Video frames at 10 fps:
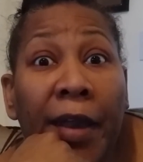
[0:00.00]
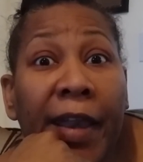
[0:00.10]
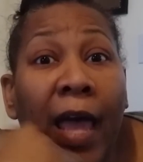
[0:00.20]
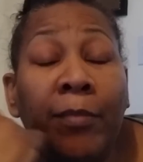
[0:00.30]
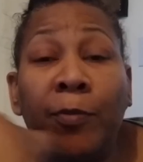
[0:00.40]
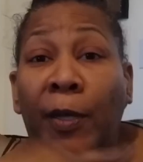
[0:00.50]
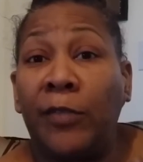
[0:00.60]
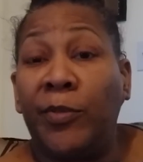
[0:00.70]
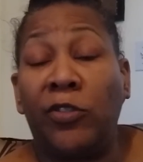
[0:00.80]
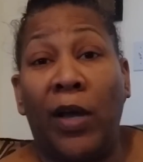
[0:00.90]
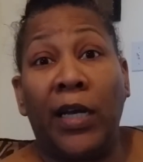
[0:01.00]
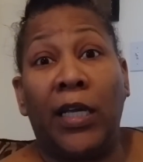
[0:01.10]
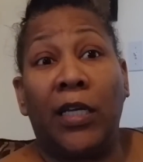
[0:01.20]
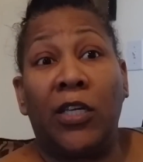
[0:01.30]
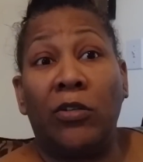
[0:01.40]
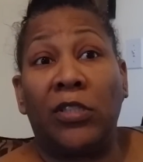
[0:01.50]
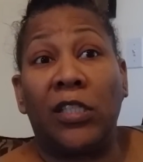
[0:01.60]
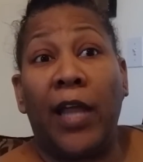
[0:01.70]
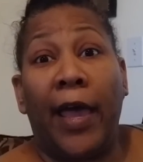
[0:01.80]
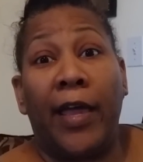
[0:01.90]
Now, I'm supposed to be trying to get cute
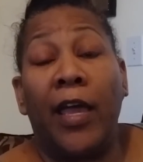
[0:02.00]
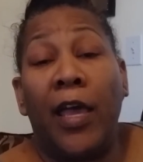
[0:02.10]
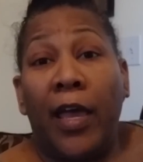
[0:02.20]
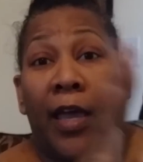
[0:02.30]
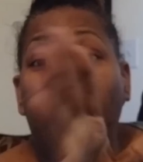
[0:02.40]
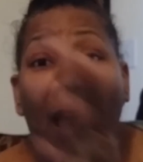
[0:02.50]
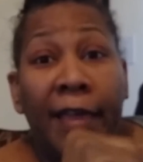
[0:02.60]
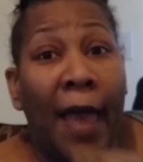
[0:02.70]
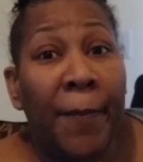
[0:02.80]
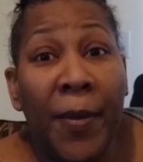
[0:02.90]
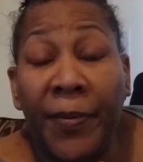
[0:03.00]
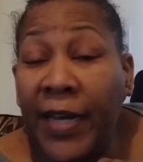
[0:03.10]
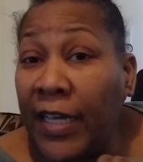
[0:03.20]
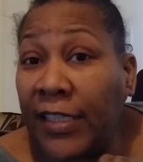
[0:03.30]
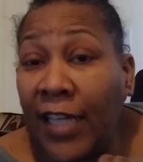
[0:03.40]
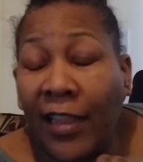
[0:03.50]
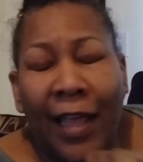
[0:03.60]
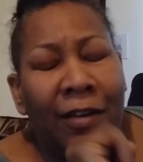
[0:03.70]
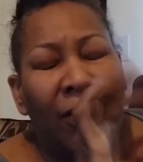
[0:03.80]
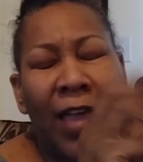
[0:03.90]
today. And all y'all people down south,
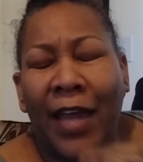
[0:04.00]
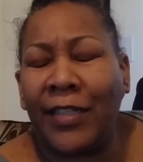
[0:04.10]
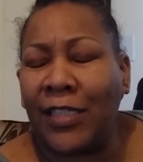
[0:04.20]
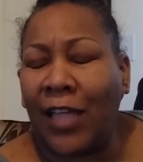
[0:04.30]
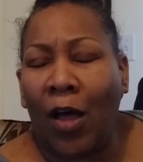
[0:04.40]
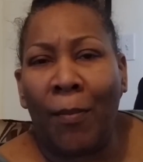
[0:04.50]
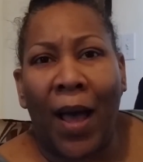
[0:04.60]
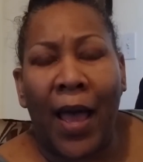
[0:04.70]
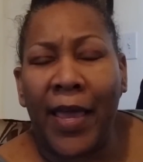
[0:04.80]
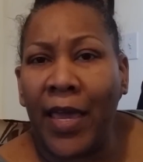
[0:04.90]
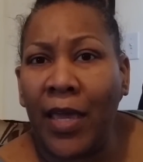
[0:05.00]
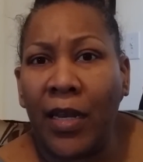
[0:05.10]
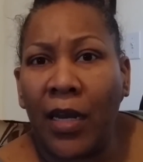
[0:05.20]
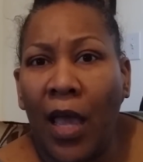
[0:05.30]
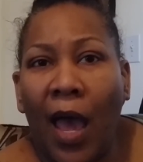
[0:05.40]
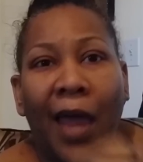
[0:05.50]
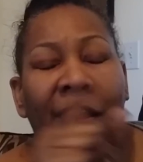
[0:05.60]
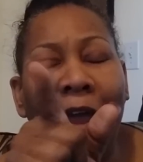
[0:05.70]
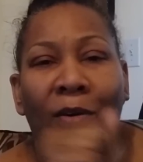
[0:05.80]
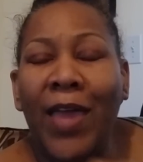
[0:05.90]
I know y'all installed my heat. I
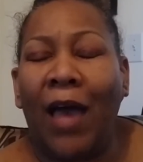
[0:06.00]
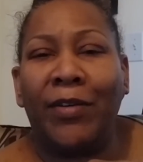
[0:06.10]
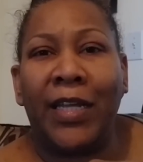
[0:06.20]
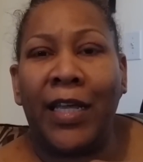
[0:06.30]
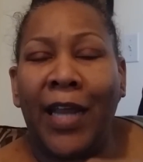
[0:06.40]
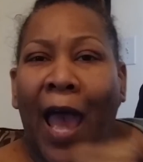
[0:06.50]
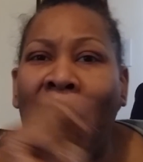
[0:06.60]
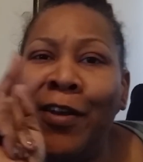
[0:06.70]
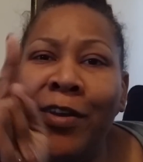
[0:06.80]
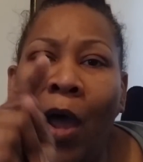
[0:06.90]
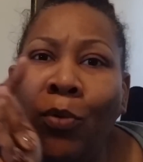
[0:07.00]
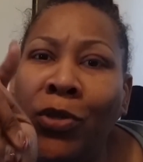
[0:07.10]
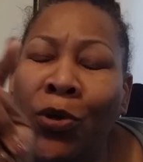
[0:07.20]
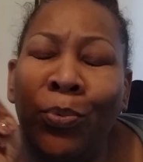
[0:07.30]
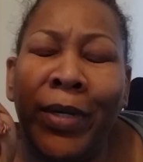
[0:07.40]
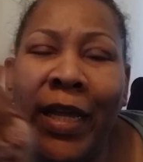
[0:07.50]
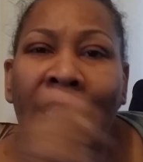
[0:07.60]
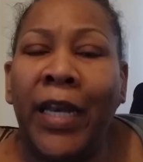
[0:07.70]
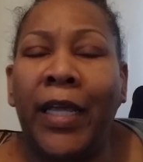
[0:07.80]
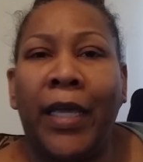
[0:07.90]
know y'all did it. I know you
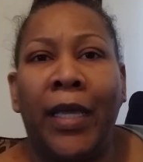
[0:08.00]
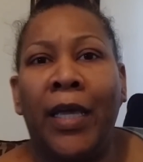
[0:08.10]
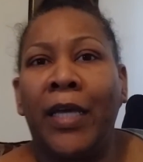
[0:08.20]
did it.